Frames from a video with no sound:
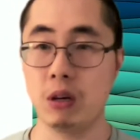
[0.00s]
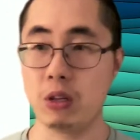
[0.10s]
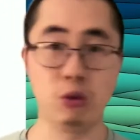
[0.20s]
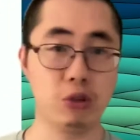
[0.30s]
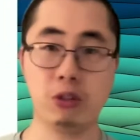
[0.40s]

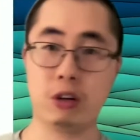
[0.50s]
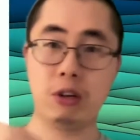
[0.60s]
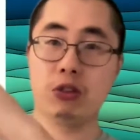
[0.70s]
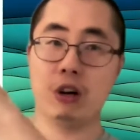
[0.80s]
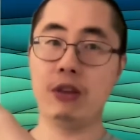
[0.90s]
A user
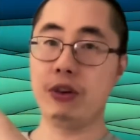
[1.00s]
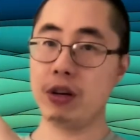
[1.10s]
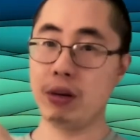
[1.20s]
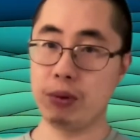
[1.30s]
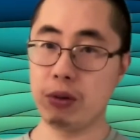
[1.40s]
turns on
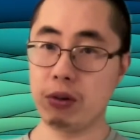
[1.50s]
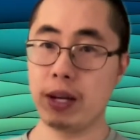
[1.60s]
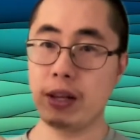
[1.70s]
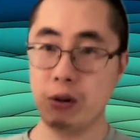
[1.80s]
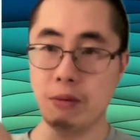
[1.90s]
their
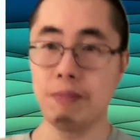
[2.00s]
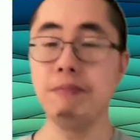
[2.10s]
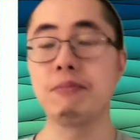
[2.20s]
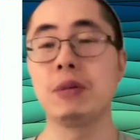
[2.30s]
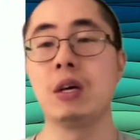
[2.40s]
computer at
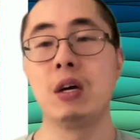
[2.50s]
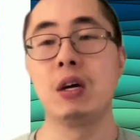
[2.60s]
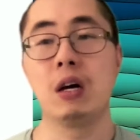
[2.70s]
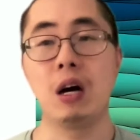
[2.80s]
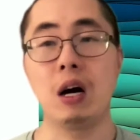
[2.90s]
home.
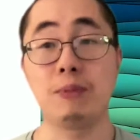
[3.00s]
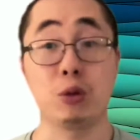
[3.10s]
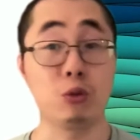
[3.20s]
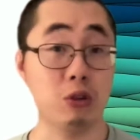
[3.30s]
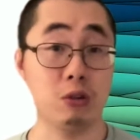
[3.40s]
The
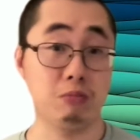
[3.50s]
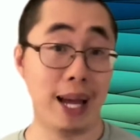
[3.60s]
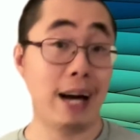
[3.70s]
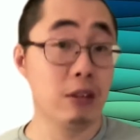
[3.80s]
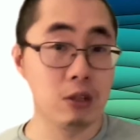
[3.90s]
user
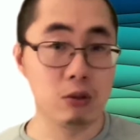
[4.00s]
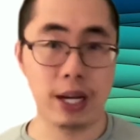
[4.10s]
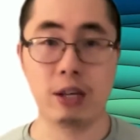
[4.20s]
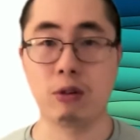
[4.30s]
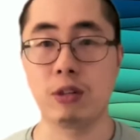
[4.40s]
downloads
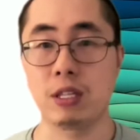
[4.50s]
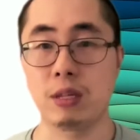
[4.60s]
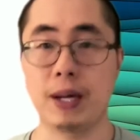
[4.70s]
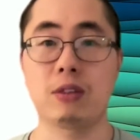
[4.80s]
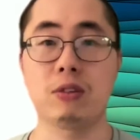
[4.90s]
IoT
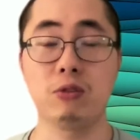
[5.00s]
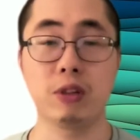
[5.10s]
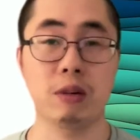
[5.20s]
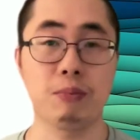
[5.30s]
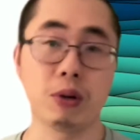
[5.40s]
Inspector to
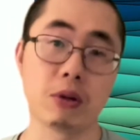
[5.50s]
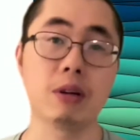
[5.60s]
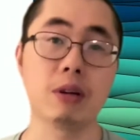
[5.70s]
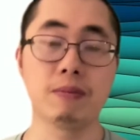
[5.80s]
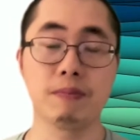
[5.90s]
the
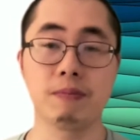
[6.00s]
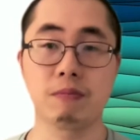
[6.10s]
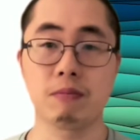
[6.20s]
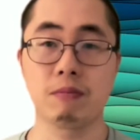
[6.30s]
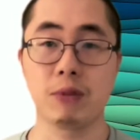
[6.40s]
computer.
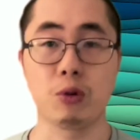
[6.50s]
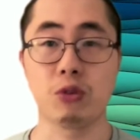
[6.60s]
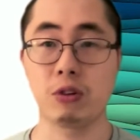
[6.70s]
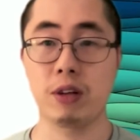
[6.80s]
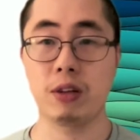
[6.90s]
The
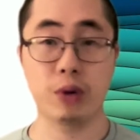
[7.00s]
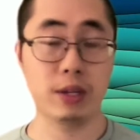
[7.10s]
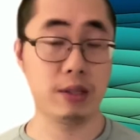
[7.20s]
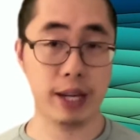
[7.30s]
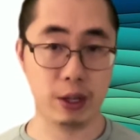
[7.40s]
user then
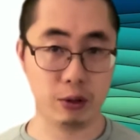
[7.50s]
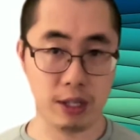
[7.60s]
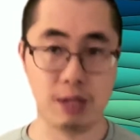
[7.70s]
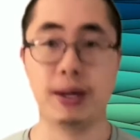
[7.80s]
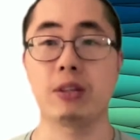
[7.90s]
runs IoT
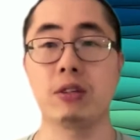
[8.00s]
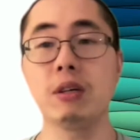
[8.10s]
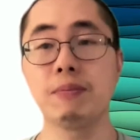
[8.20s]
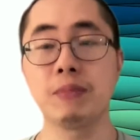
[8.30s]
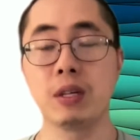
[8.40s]

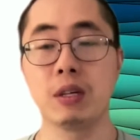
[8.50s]
Inspector.